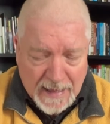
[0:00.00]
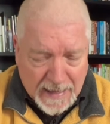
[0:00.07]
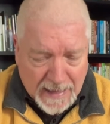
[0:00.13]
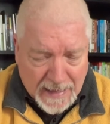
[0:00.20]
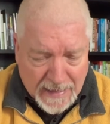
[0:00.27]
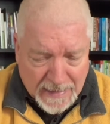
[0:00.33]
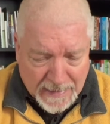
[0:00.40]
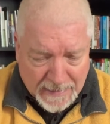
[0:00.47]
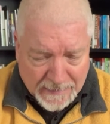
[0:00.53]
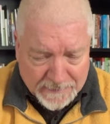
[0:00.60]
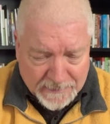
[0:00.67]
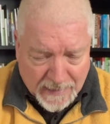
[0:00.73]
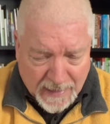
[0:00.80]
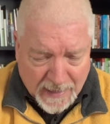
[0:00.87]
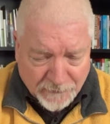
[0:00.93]

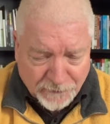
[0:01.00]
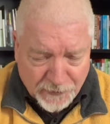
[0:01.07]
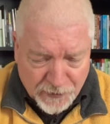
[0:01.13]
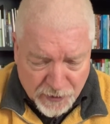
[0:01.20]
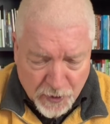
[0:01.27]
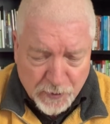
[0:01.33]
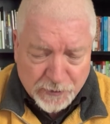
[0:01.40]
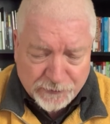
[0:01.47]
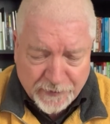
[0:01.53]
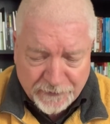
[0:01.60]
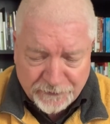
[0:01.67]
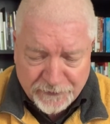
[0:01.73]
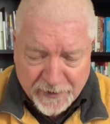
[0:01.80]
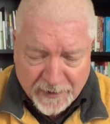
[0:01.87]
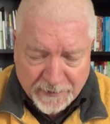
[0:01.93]
And as a new
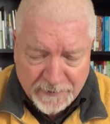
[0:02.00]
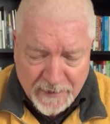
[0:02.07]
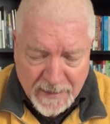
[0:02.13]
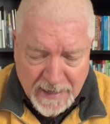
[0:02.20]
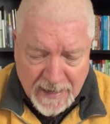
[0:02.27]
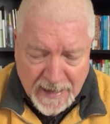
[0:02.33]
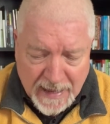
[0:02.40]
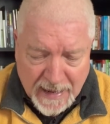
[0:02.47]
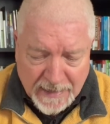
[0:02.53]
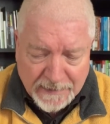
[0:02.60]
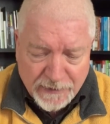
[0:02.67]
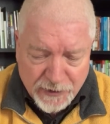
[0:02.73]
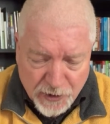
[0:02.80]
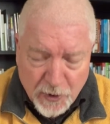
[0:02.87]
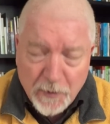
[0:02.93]
Christian, I
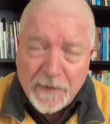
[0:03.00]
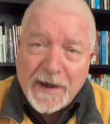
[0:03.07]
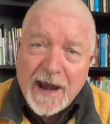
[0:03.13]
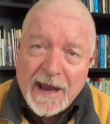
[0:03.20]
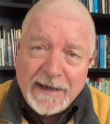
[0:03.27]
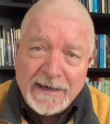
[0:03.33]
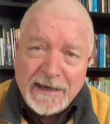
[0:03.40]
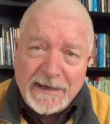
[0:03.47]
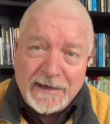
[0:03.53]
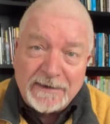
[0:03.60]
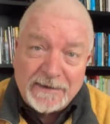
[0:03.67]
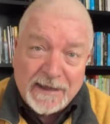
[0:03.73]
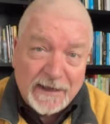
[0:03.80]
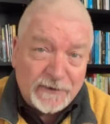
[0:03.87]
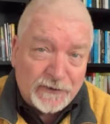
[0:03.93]
knew that I needed
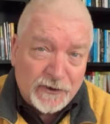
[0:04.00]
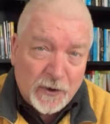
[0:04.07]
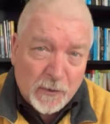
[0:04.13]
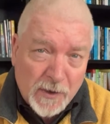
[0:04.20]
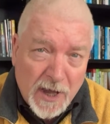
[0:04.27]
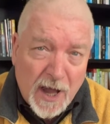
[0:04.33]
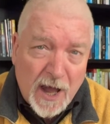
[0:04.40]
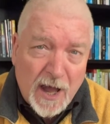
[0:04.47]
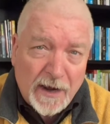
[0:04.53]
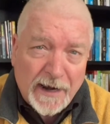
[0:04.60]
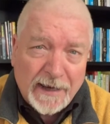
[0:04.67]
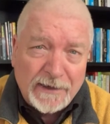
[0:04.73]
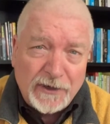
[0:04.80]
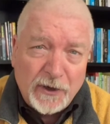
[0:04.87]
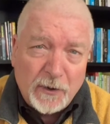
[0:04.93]
to get to know God.
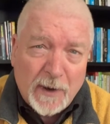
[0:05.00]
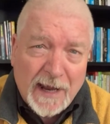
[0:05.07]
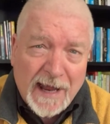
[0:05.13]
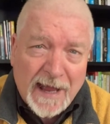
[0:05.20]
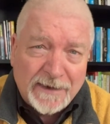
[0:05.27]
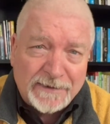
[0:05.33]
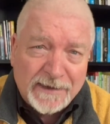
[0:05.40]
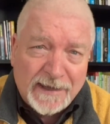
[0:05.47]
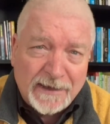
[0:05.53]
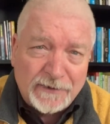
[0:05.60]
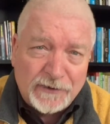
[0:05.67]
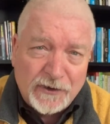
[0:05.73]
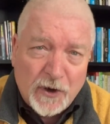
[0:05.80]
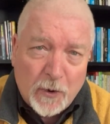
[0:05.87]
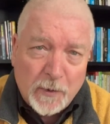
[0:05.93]
I knew I had to get
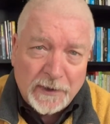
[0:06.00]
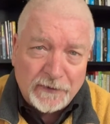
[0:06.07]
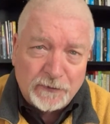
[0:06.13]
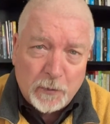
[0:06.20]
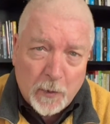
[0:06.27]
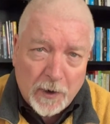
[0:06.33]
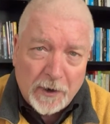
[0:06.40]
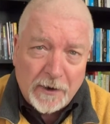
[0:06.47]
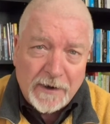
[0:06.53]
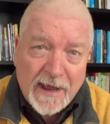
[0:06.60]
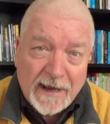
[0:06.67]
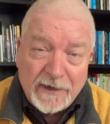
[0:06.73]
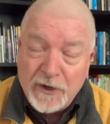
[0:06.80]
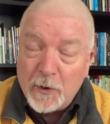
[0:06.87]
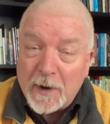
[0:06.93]
to know His Word.
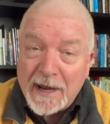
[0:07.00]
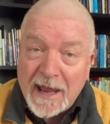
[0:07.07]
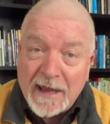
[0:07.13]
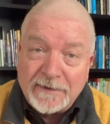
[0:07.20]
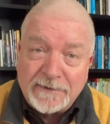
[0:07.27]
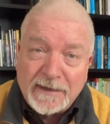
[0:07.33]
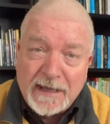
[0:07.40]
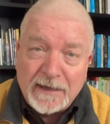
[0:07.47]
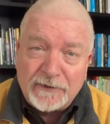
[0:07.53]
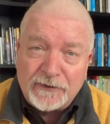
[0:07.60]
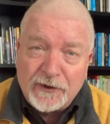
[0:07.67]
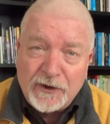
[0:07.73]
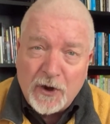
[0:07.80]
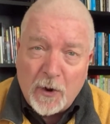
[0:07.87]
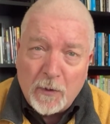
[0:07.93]
I knew I had to get
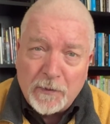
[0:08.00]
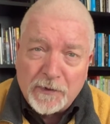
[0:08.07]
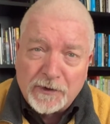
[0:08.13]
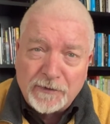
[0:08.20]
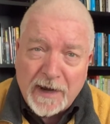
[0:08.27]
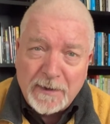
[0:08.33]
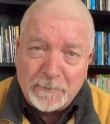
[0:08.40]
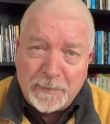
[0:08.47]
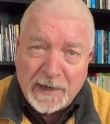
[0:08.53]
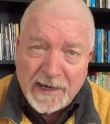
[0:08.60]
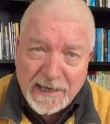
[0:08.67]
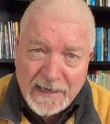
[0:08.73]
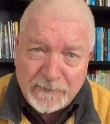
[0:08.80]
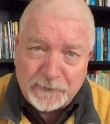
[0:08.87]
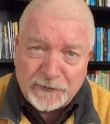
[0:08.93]
to know the great
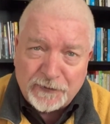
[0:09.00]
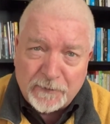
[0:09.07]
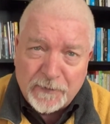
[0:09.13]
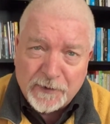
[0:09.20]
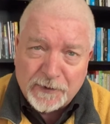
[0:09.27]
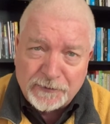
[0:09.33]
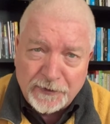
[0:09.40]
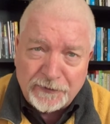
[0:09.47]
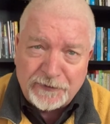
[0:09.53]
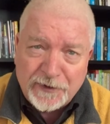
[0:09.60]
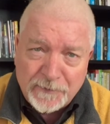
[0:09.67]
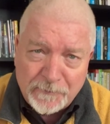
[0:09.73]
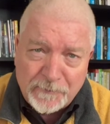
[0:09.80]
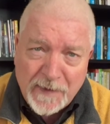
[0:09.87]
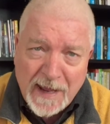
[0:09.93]
beliefs of the
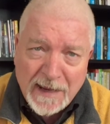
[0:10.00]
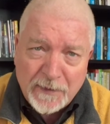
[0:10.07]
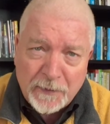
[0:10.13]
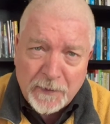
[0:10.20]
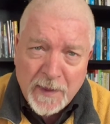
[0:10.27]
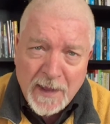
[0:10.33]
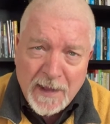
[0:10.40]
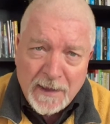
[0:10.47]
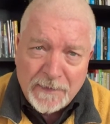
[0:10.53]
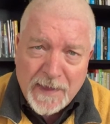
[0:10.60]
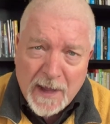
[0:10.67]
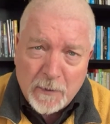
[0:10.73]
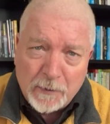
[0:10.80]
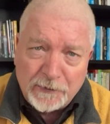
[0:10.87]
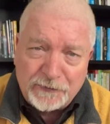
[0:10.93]
Christian faith
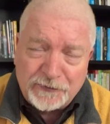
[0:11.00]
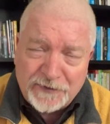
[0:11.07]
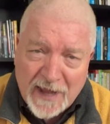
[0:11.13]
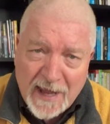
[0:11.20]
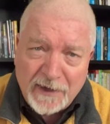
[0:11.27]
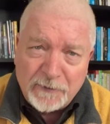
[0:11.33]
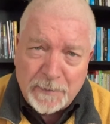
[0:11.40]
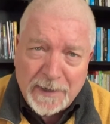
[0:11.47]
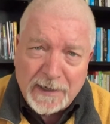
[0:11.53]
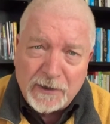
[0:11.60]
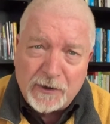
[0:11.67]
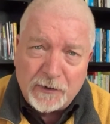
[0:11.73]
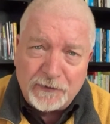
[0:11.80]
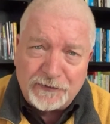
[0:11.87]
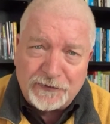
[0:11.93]
that would stand me in
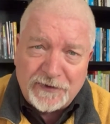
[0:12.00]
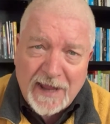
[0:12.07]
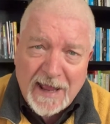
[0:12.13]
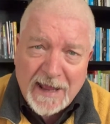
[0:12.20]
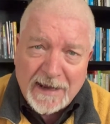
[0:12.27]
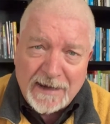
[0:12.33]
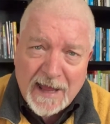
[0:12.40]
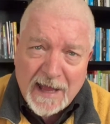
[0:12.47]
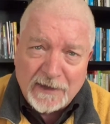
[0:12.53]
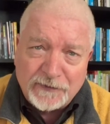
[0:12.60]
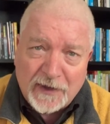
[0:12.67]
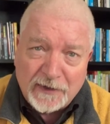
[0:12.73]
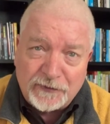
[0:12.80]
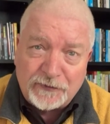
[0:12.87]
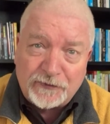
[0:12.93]
good stead as
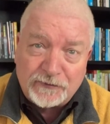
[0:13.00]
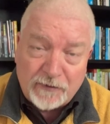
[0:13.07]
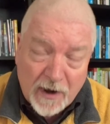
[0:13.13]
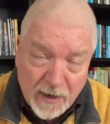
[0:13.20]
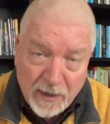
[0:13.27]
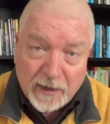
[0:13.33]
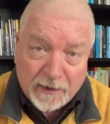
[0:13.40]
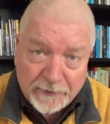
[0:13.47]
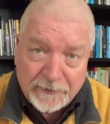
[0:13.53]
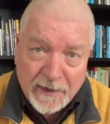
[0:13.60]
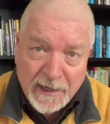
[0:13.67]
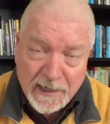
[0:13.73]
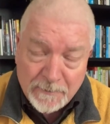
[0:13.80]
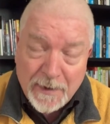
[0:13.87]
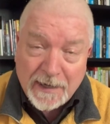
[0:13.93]
I struggled
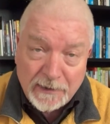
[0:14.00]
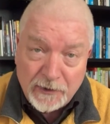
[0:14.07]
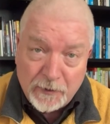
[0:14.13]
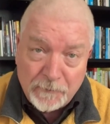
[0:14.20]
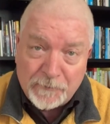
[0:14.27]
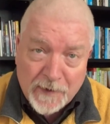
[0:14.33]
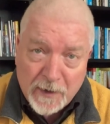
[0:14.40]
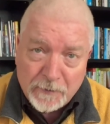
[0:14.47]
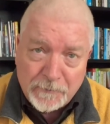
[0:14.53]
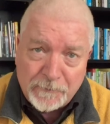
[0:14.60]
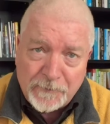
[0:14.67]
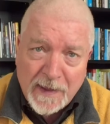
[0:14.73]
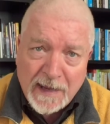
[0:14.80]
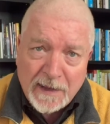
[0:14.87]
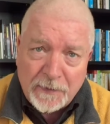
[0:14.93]
in my newfound
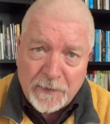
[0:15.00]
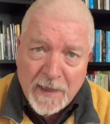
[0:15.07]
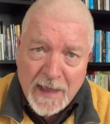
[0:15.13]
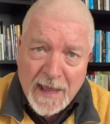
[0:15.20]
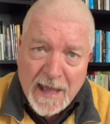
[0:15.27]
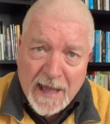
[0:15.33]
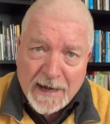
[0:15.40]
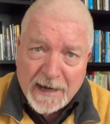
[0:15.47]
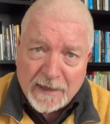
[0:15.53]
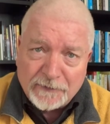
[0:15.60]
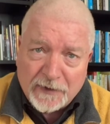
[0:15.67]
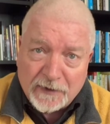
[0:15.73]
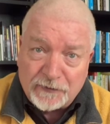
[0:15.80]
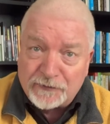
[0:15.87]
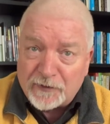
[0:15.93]
faith and as
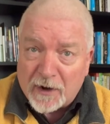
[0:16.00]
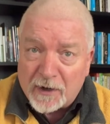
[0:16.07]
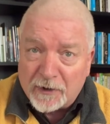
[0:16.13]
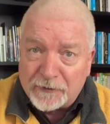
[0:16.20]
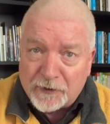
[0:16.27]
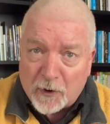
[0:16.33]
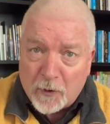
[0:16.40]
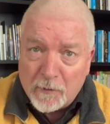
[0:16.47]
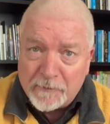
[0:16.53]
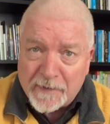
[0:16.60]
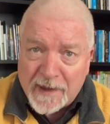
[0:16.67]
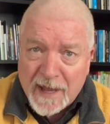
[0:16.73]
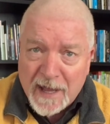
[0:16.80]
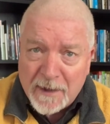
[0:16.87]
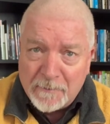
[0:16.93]
I struggled to
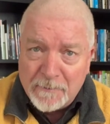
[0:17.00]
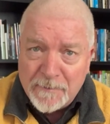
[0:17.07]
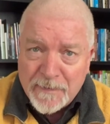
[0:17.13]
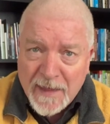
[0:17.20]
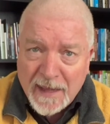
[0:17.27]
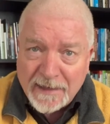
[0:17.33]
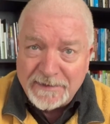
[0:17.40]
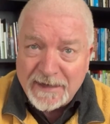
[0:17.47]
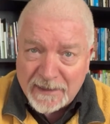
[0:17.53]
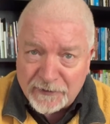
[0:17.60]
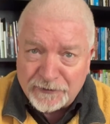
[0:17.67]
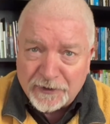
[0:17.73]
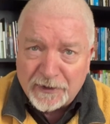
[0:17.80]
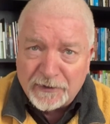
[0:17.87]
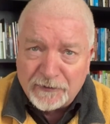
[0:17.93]
overcome
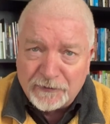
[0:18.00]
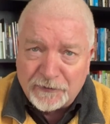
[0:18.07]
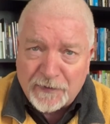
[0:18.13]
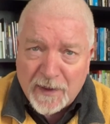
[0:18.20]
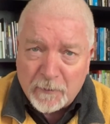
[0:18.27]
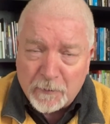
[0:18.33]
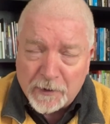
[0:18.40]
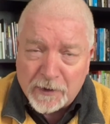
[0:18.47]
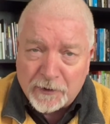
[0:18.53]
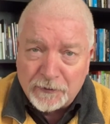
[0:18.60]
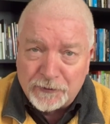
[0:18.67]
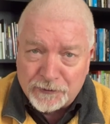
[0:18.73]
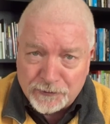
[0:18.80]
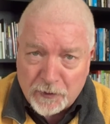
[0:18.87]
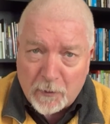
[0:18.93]
addictions that were
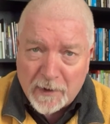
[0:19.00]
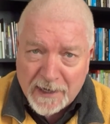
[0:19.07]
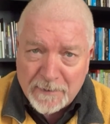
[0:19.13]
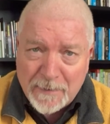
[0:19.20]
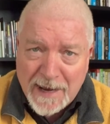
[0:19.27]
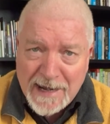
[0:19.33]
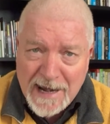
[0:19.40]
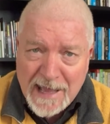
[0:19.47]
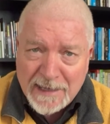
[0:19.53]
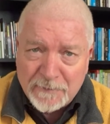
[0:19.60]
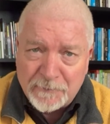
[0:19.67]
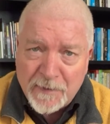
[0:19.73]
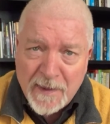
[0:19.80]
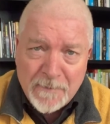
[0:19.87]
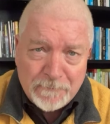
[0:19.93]
controlling my
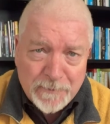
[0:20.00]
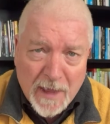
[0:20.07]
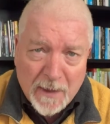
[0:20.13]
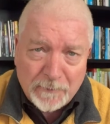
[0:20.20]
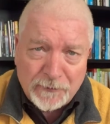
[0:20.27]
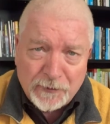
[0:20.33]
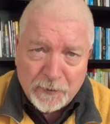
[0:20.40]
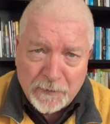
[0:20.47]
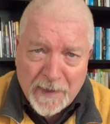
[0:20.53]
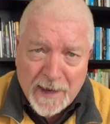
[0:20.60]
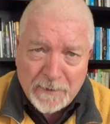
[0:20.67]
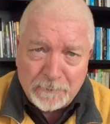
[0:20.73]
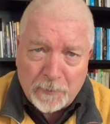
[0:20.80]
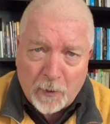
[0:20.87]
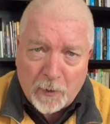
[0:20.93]
life up to
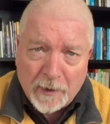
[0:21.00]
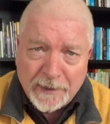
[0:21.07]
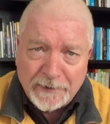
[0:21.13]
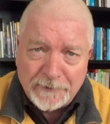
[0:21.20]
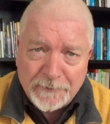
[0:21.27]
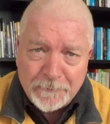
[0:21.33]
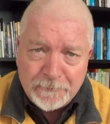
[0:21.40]
that point.